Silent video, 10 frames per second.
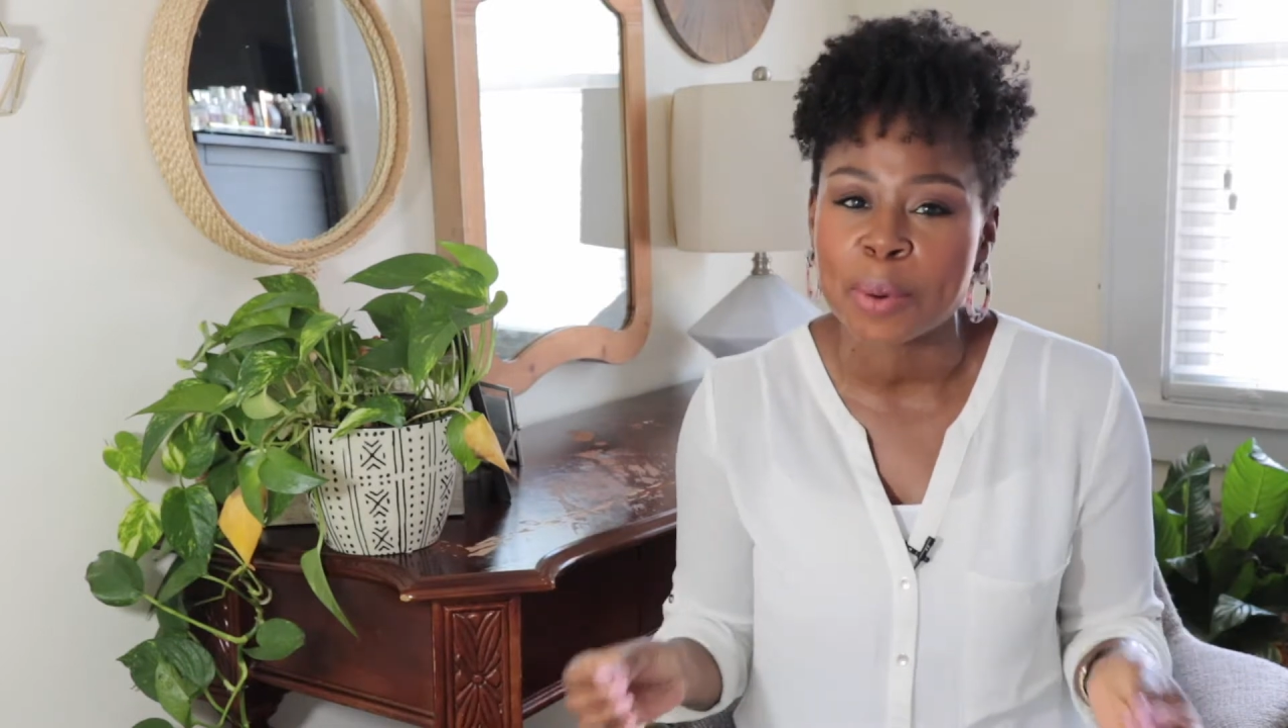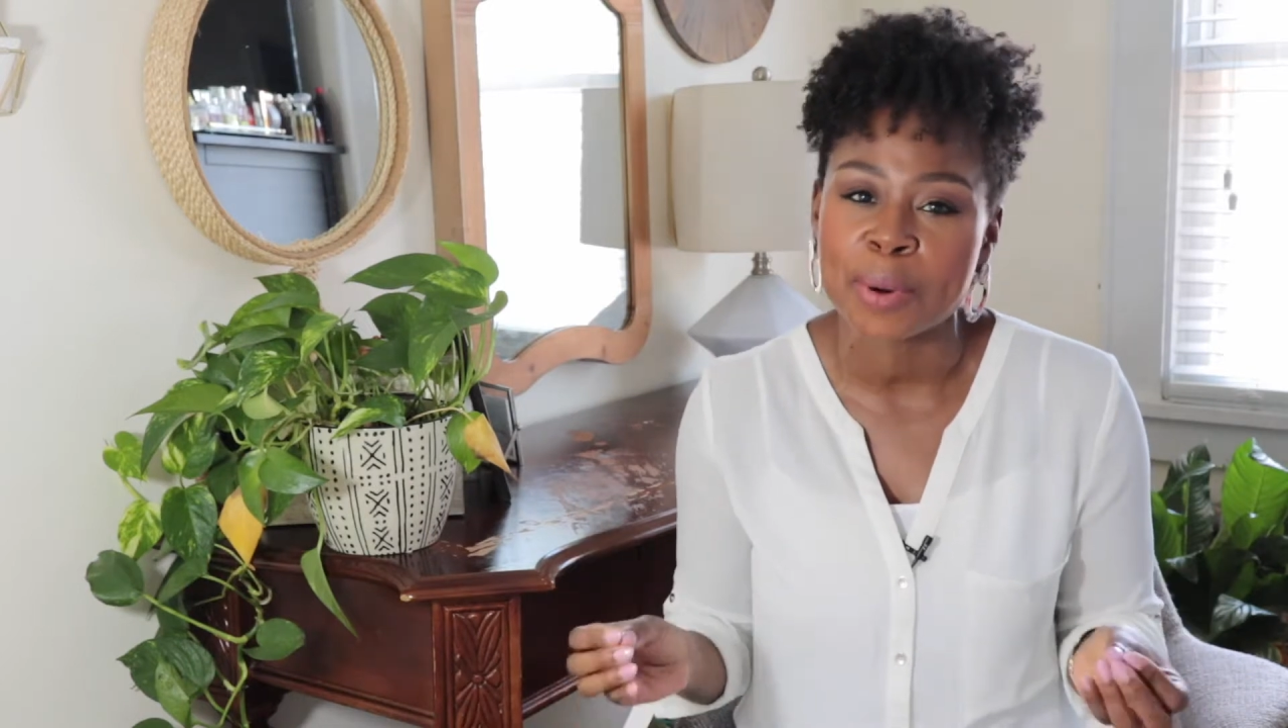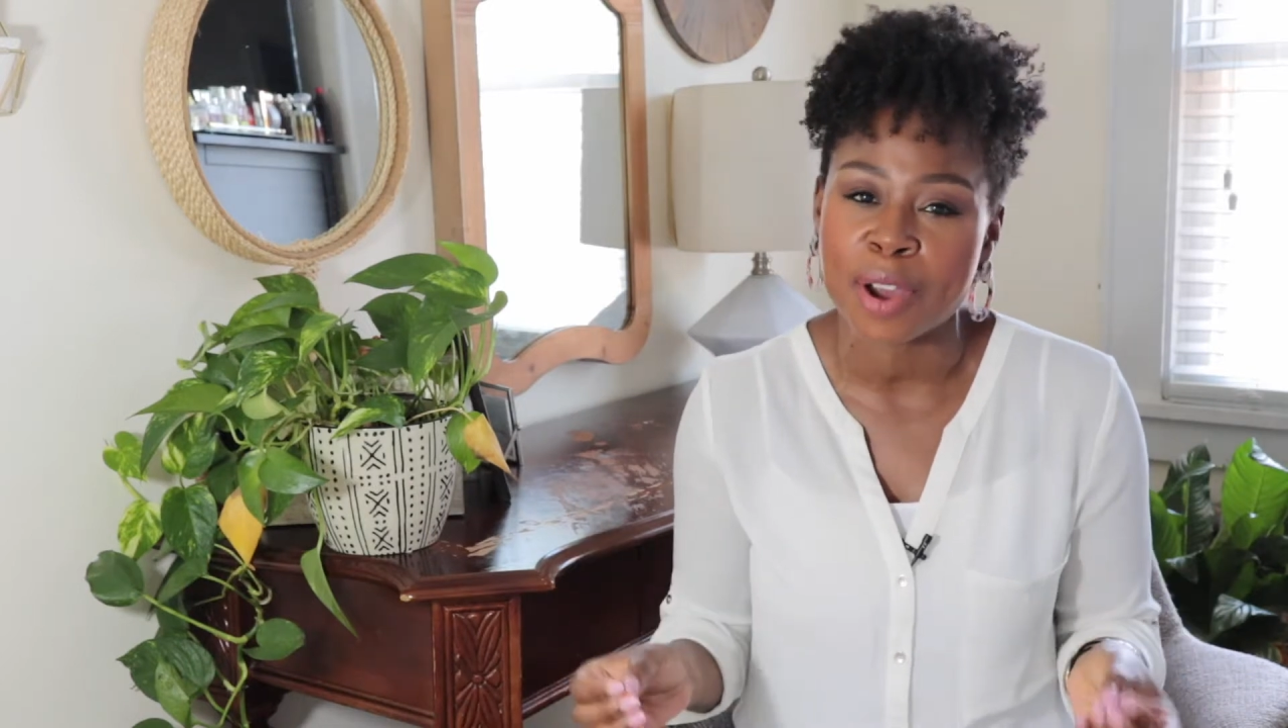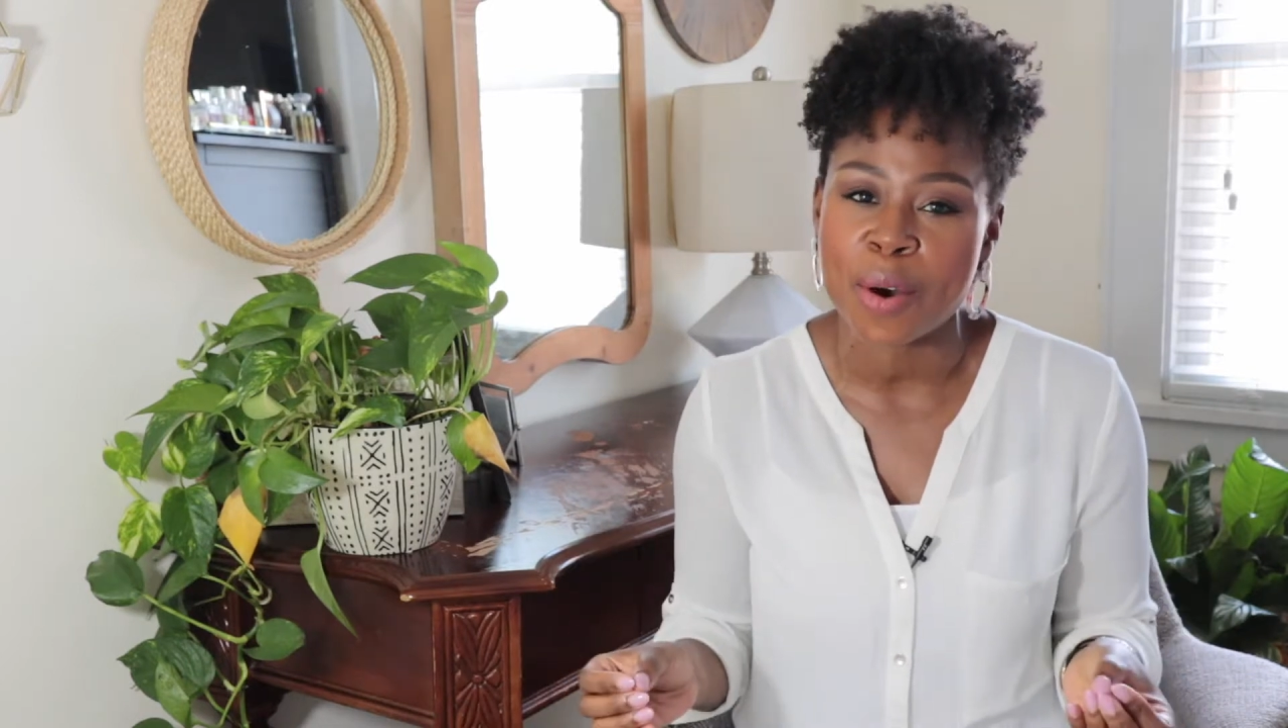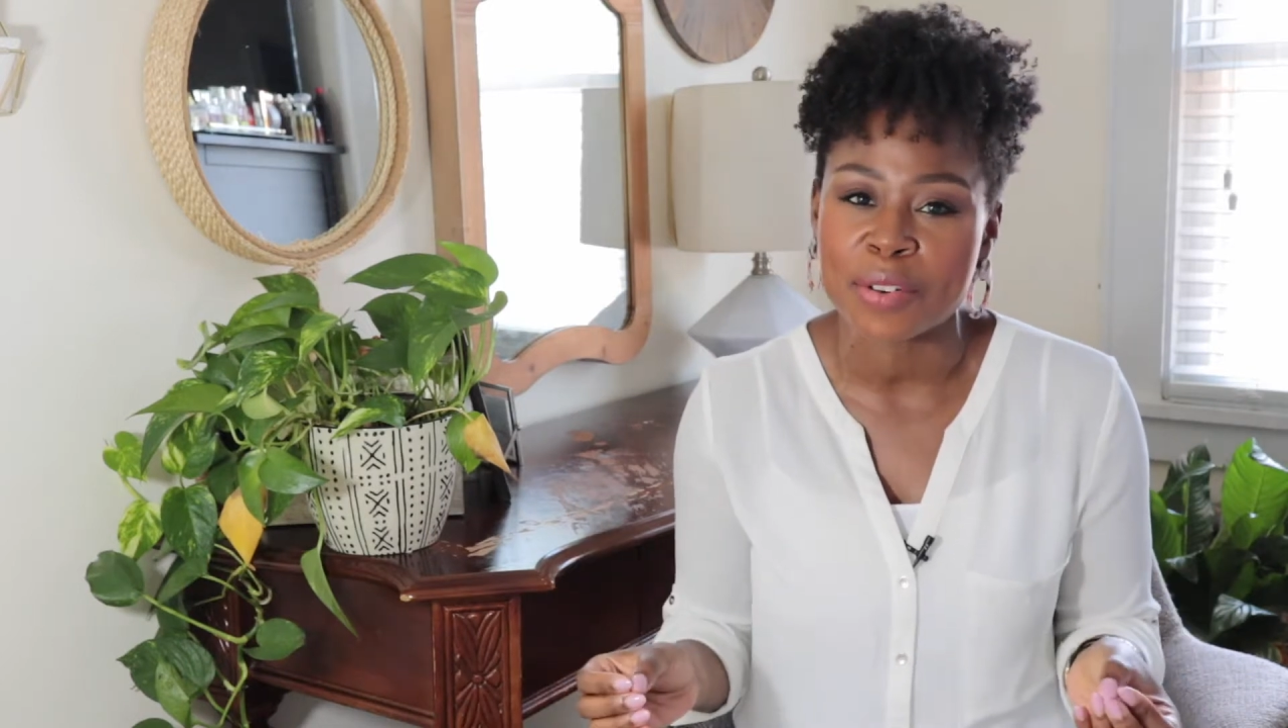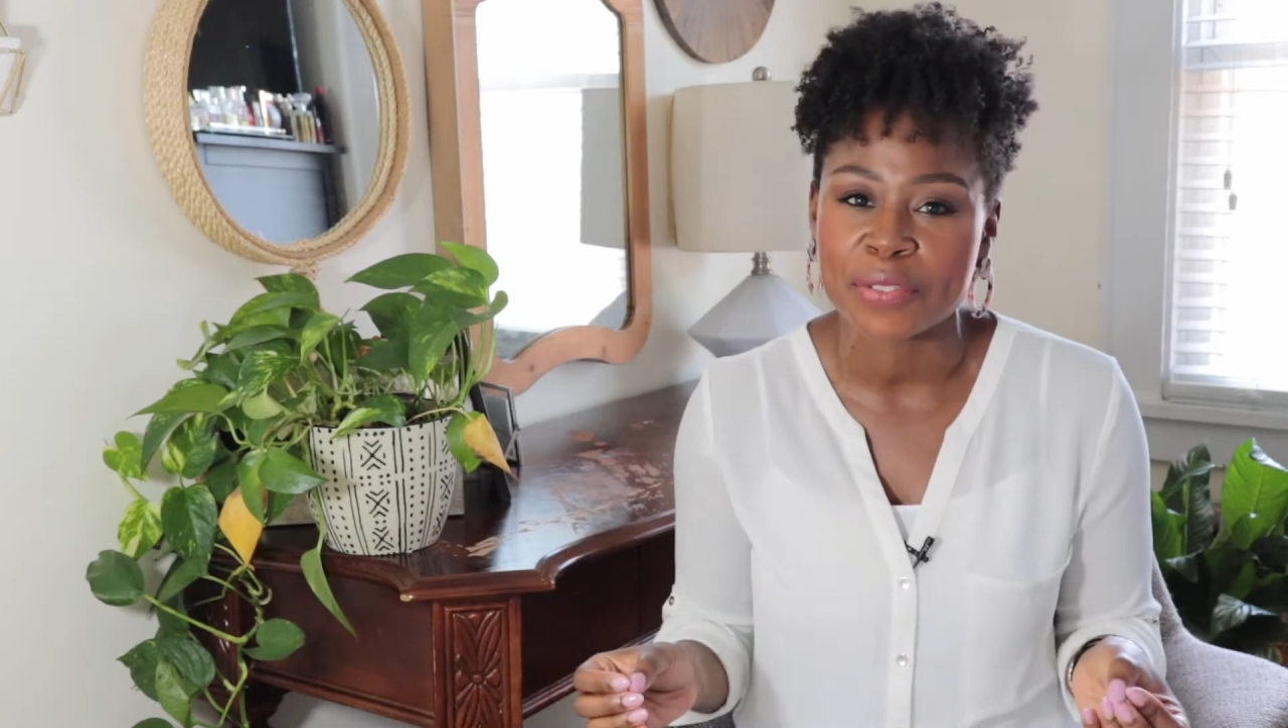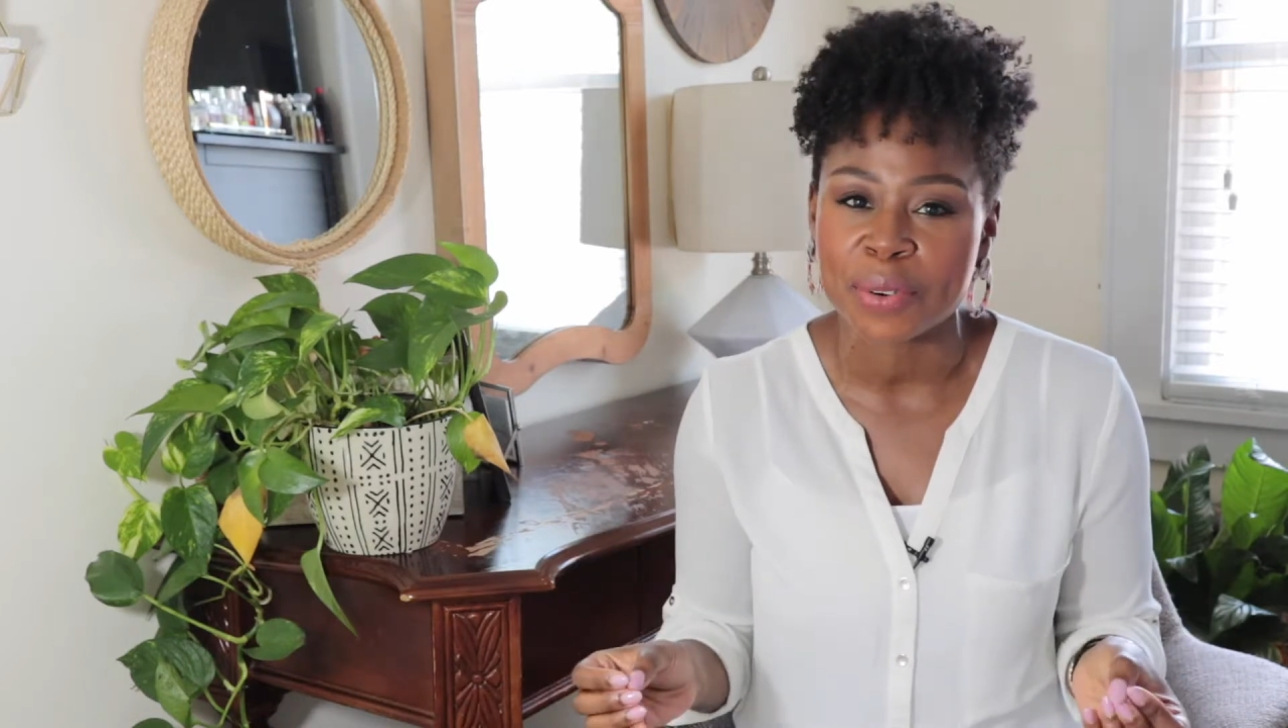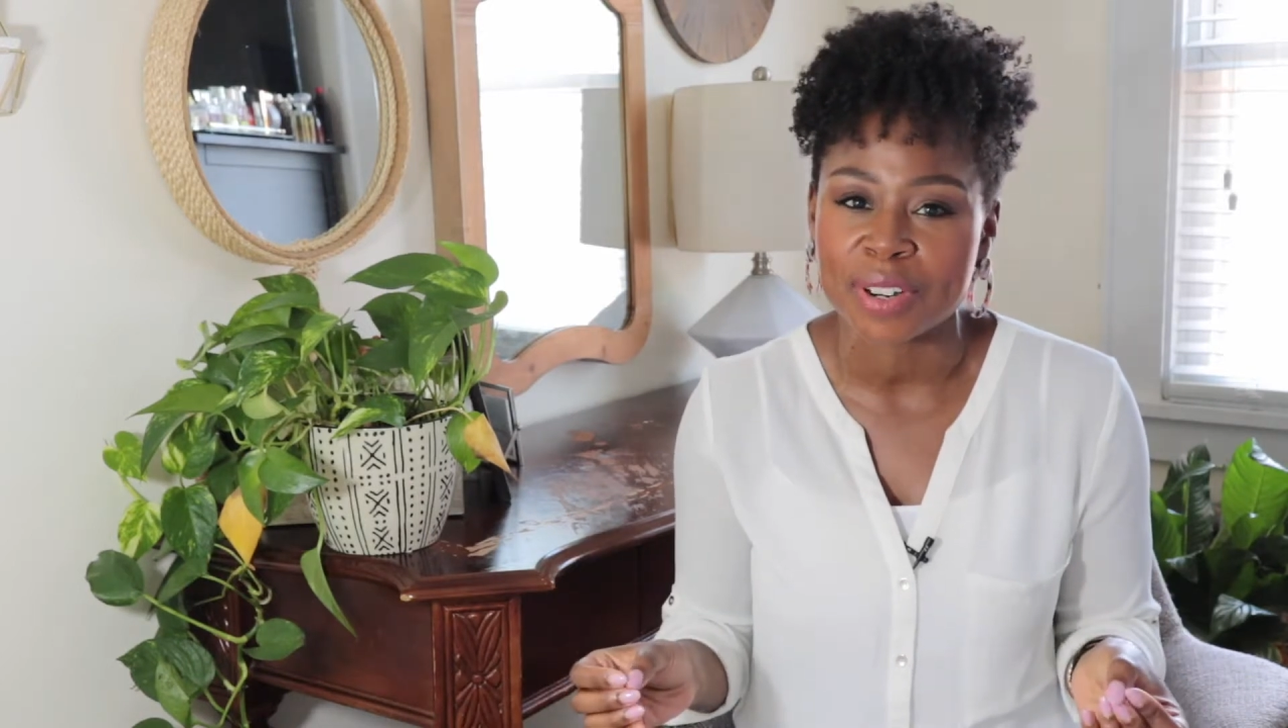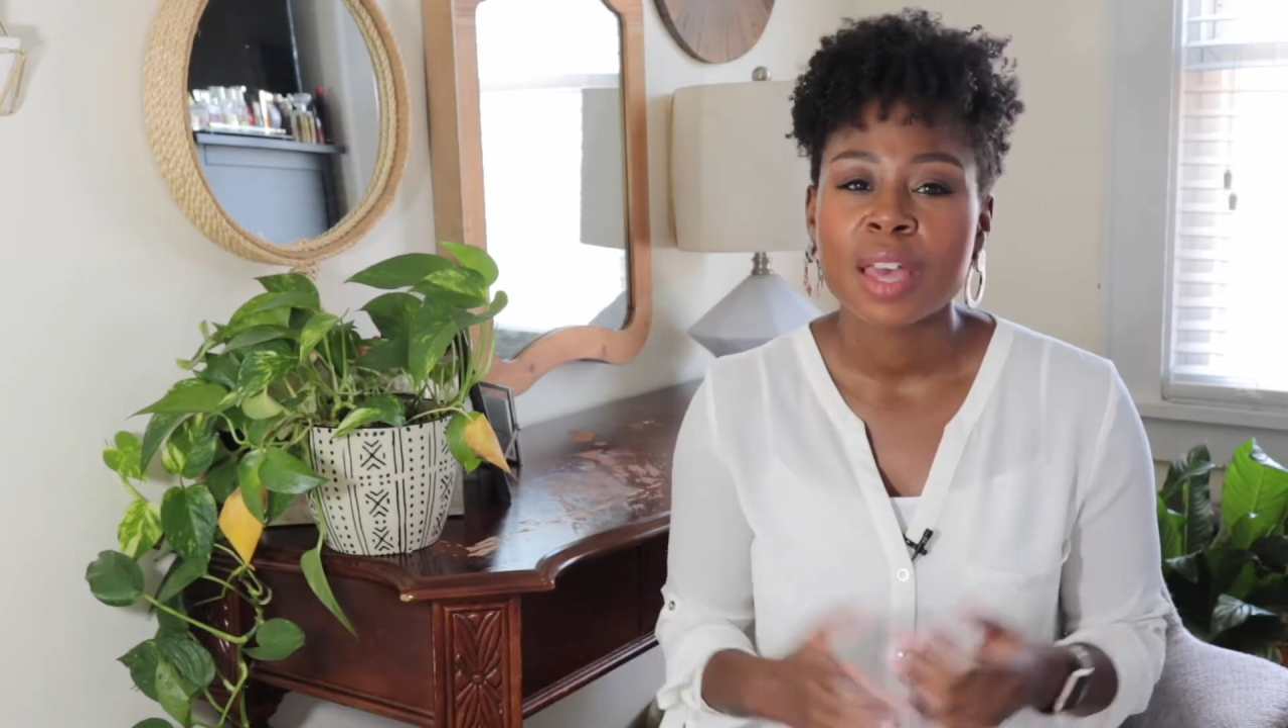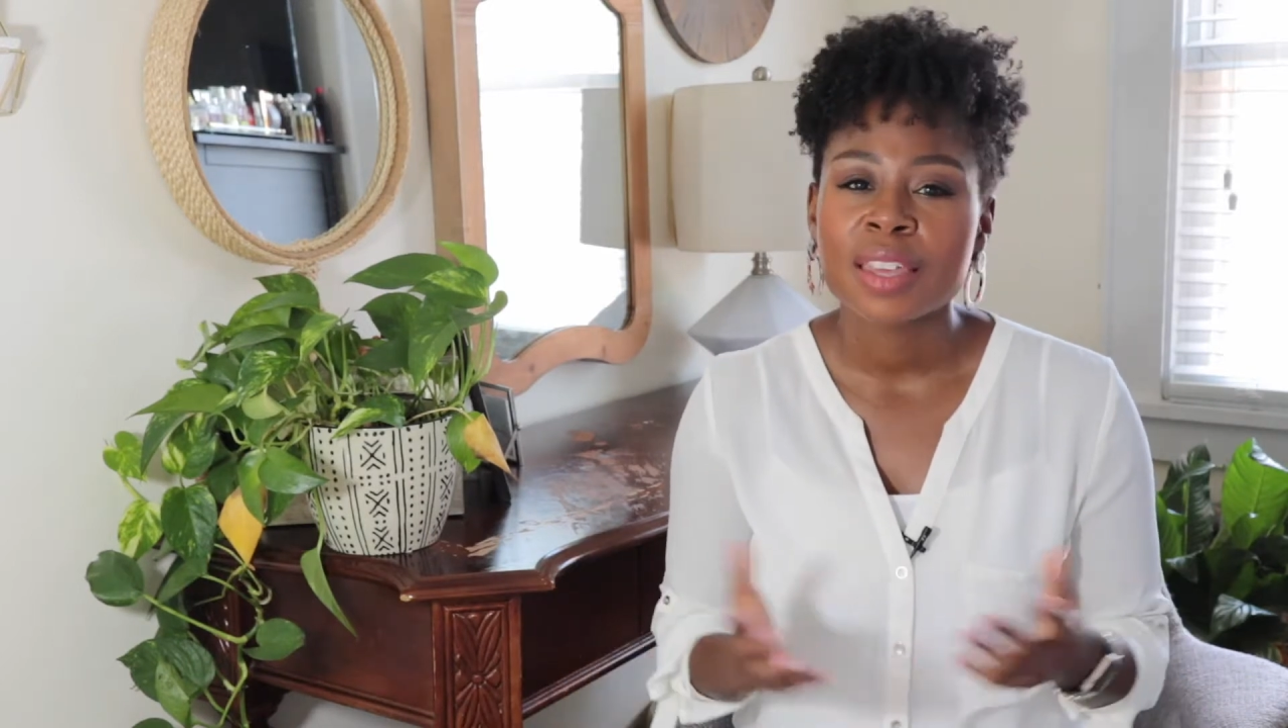we're going for.